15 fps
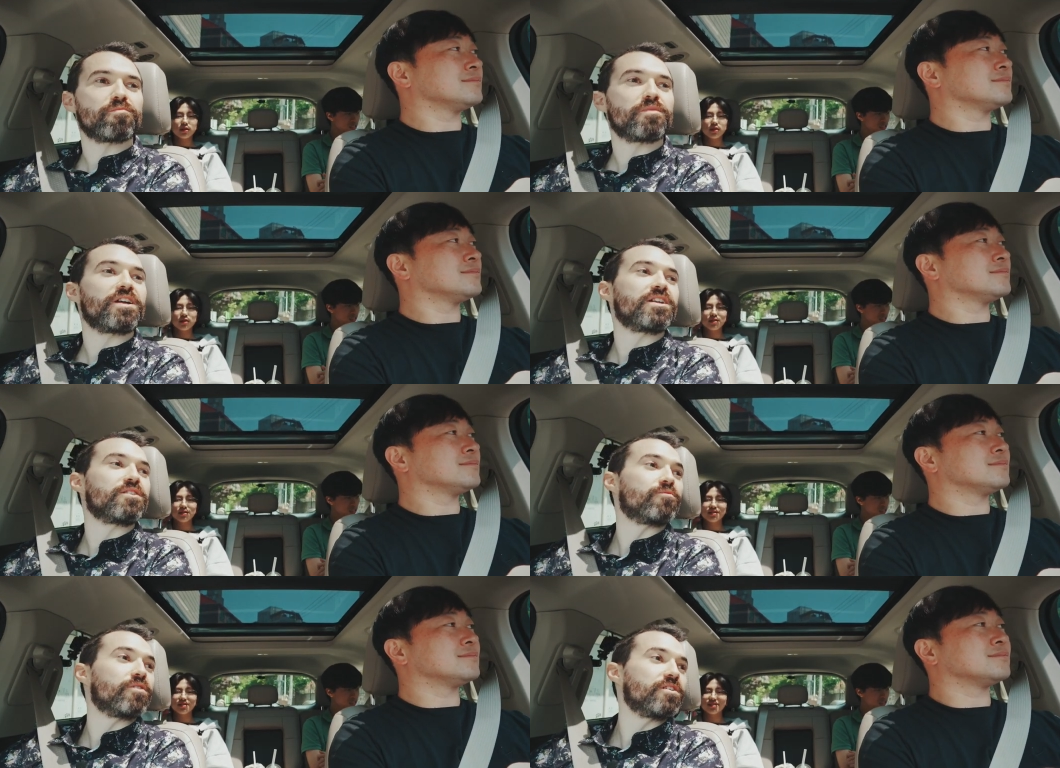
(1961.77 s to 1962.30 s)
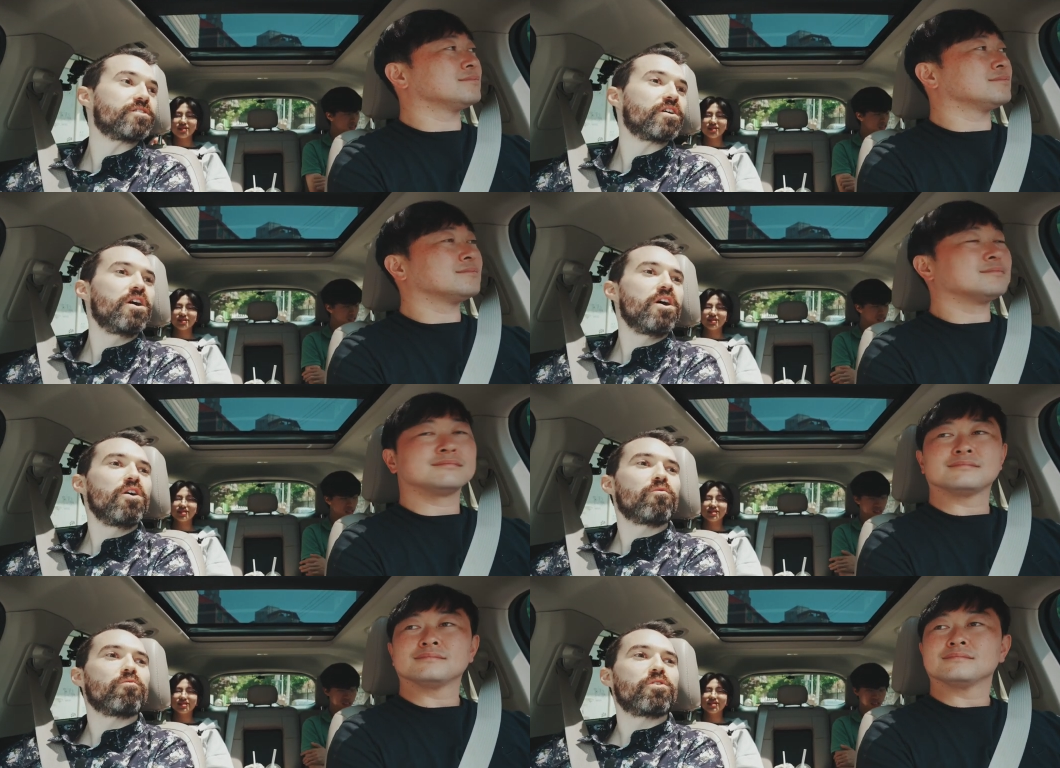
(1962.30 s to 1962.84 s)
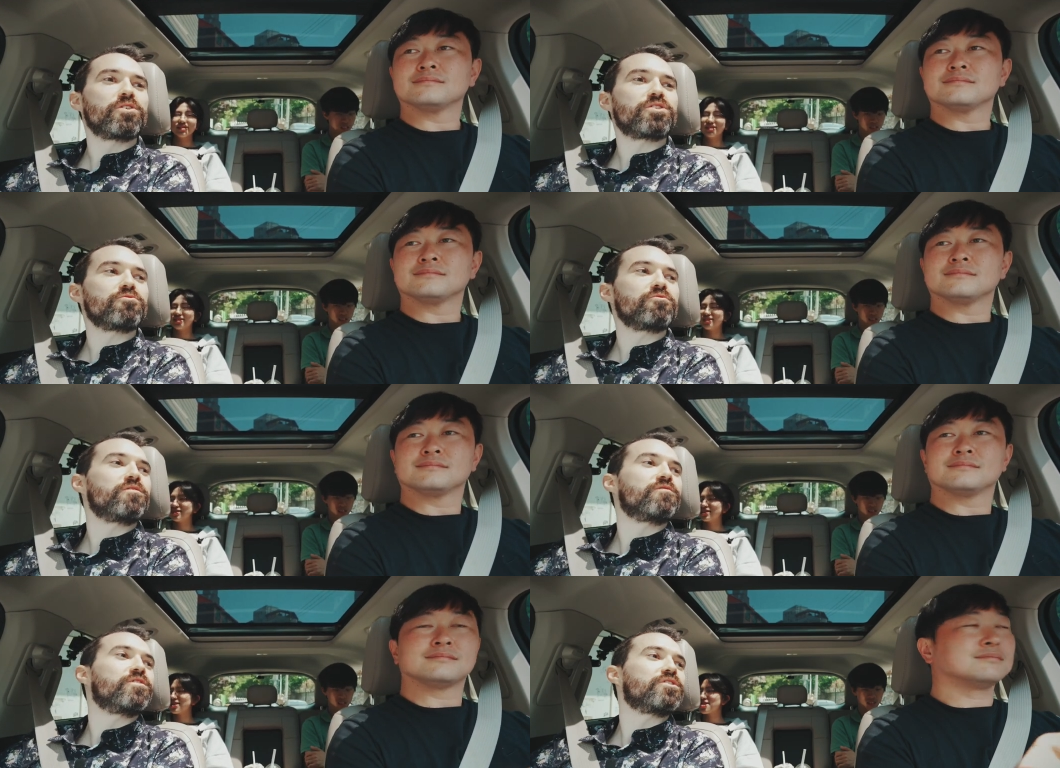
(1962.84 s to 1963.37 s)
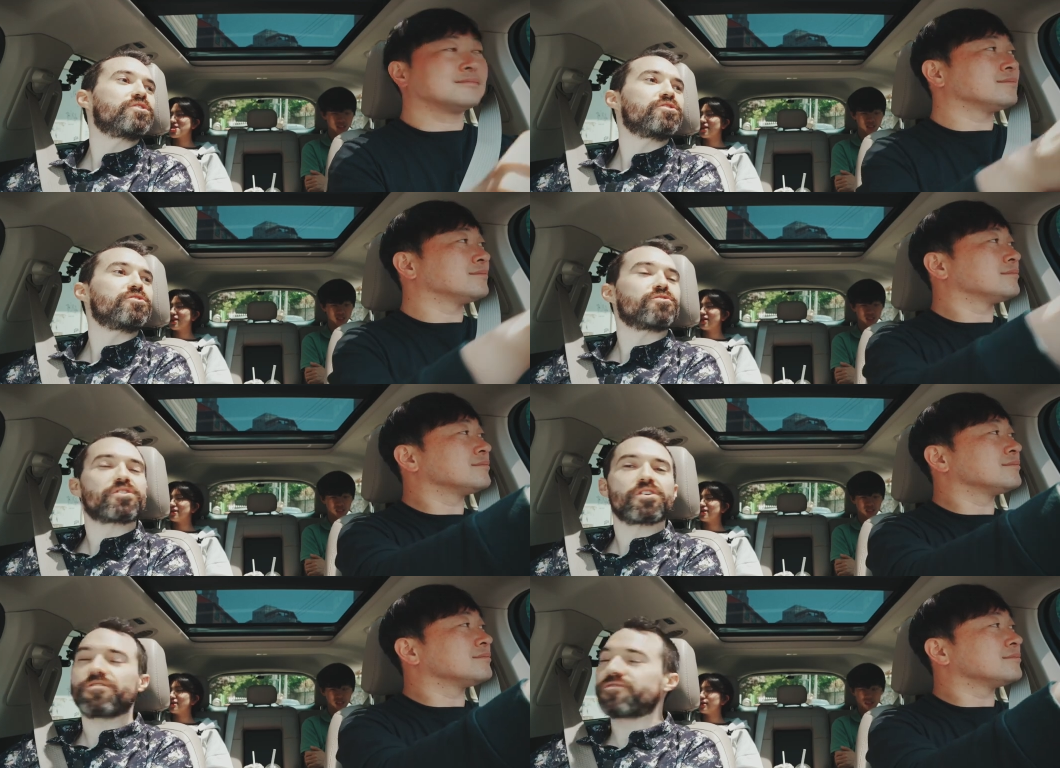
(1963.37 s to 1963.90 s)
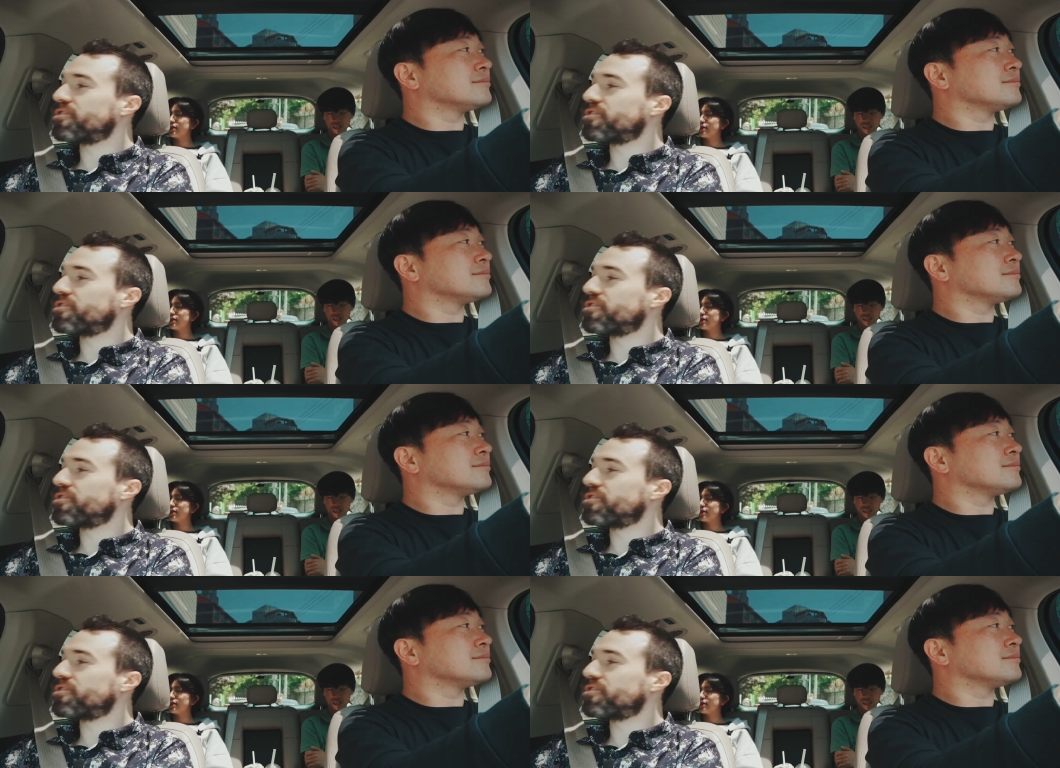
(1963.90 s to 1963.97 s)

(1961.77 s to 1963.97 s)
Speaker 1: But anyways, what do you envision yourself